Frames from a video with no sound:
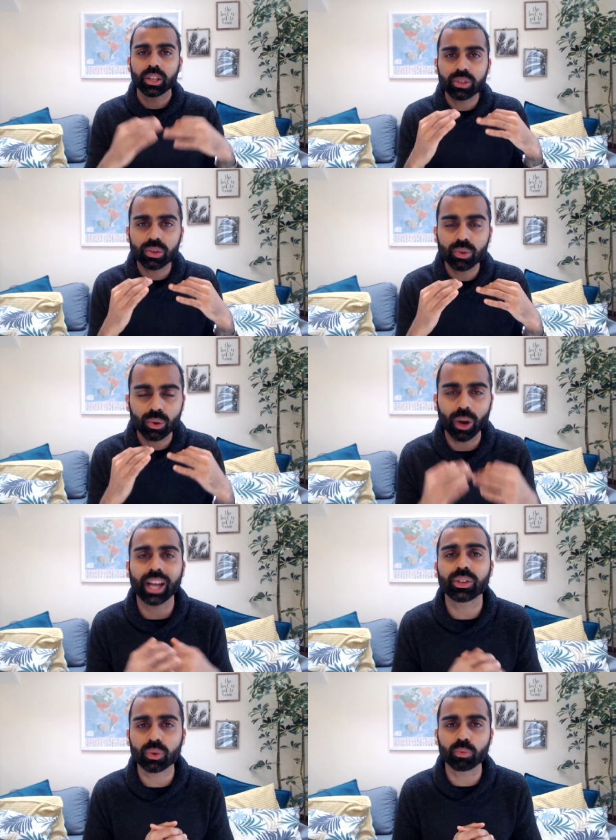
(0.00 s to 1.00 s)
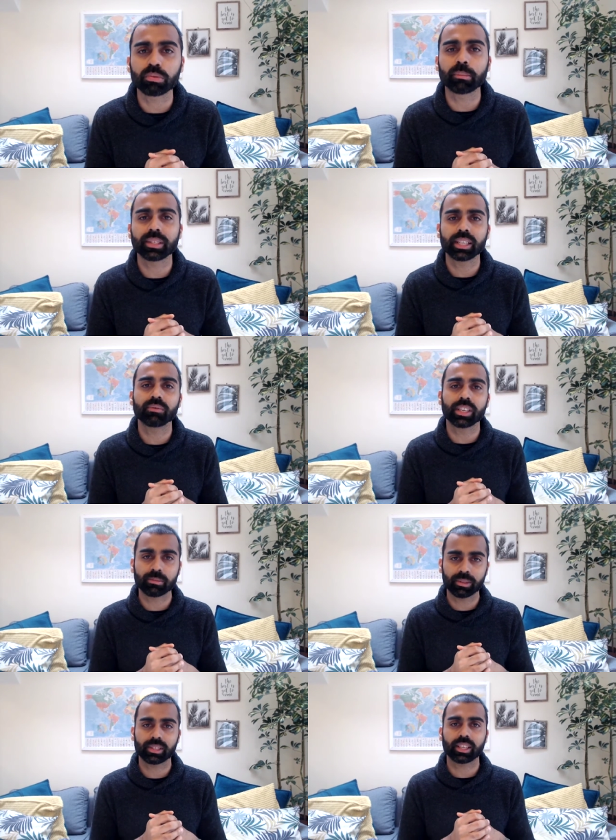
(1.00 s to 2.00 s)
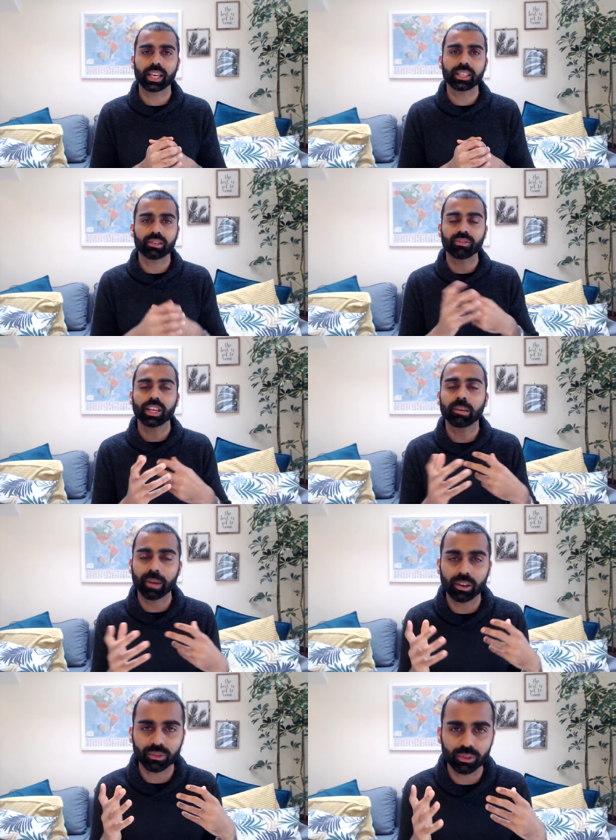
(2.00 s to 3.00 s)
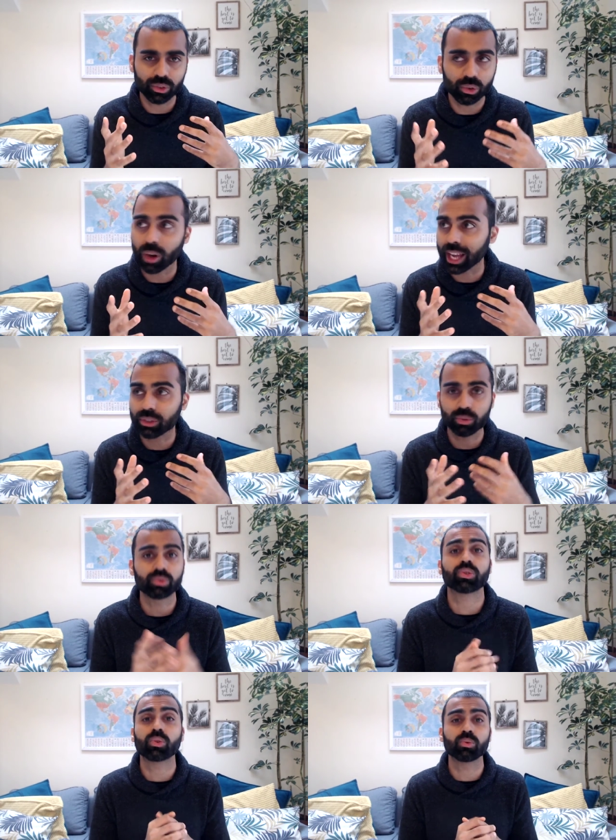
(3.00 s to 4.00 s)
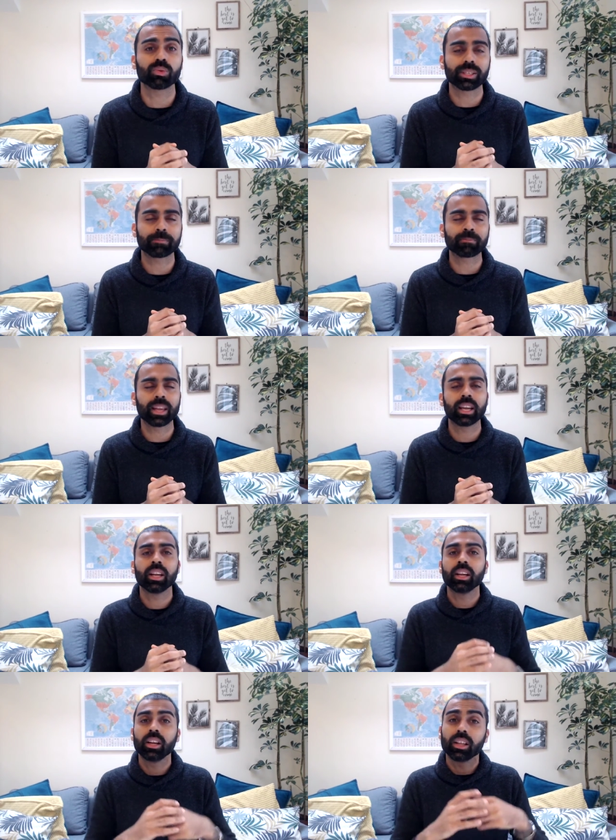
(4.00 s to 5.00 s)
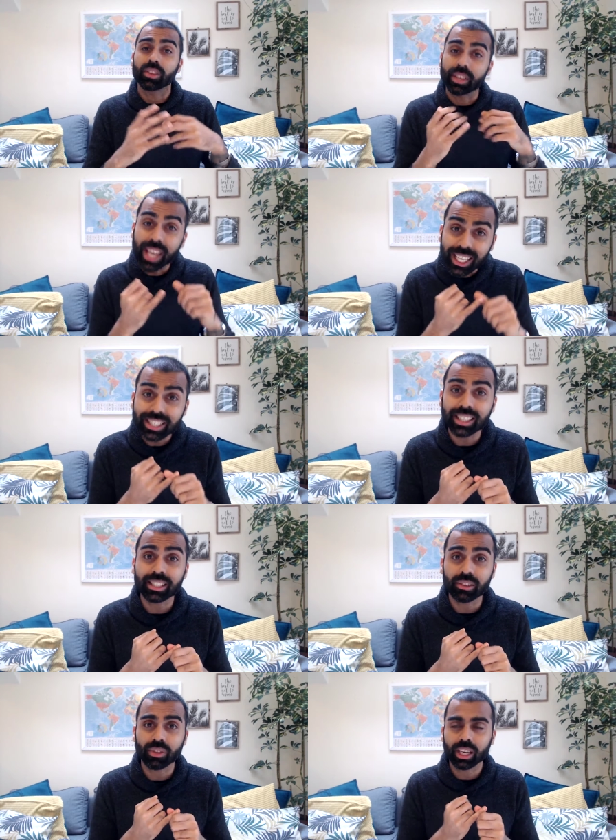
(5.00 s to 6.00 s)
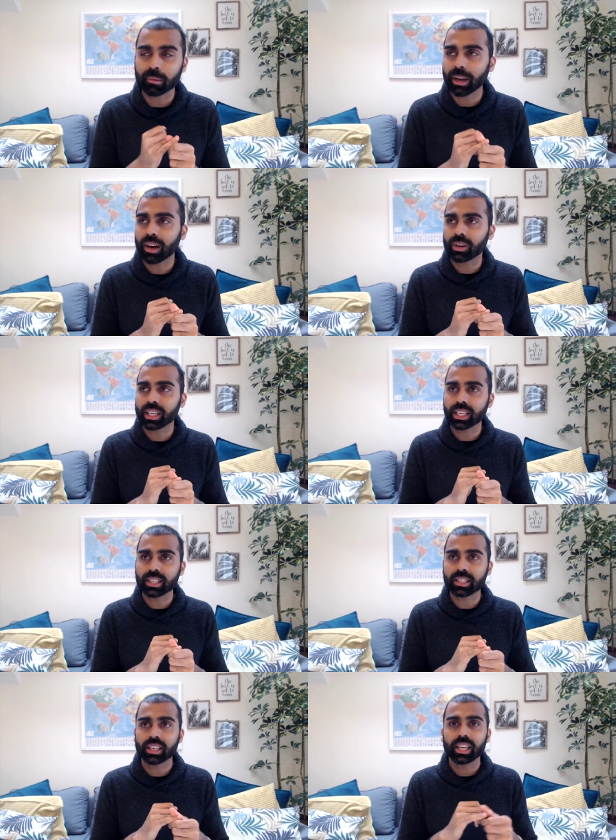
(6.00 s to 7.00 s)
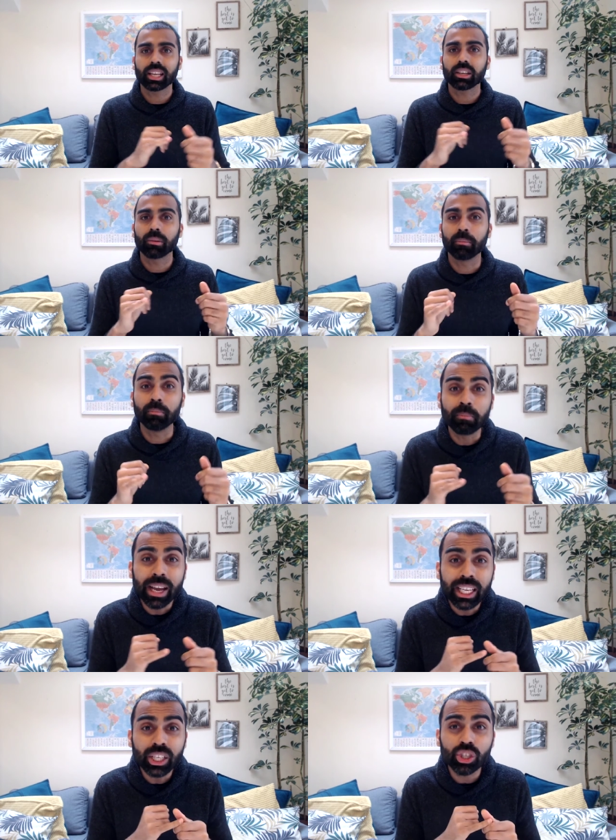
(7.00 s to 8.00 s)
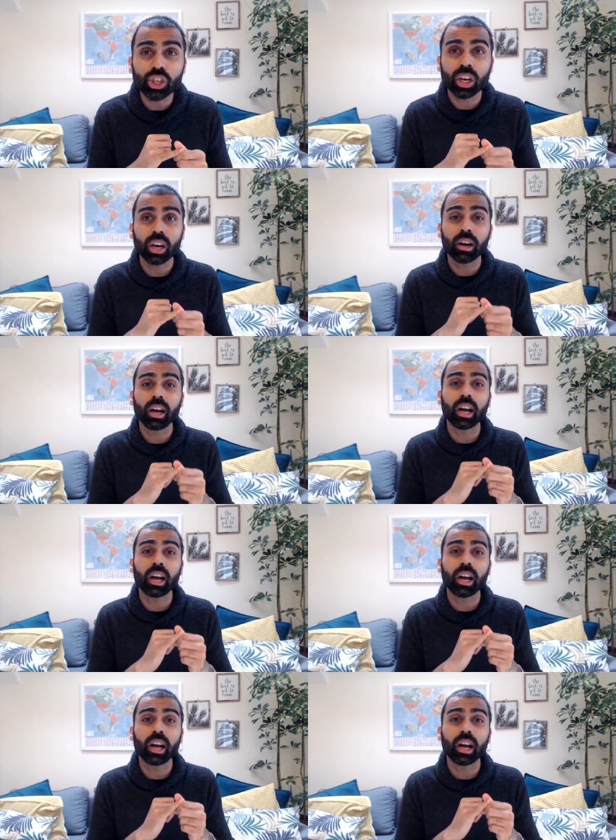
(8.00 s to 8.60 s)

to your actual property investments. Okay, so think about your actual schools. The next thing to think about is major